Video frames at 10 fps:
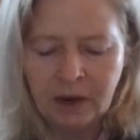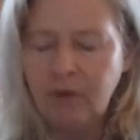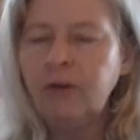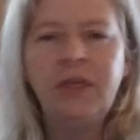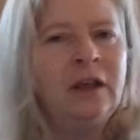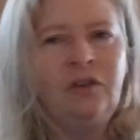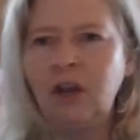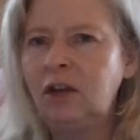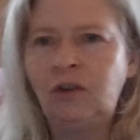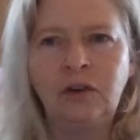everything
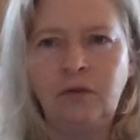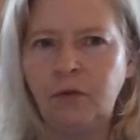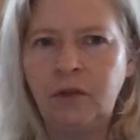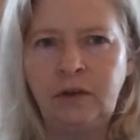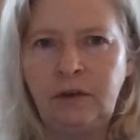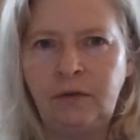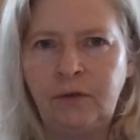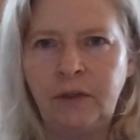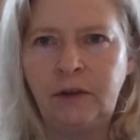changes for the for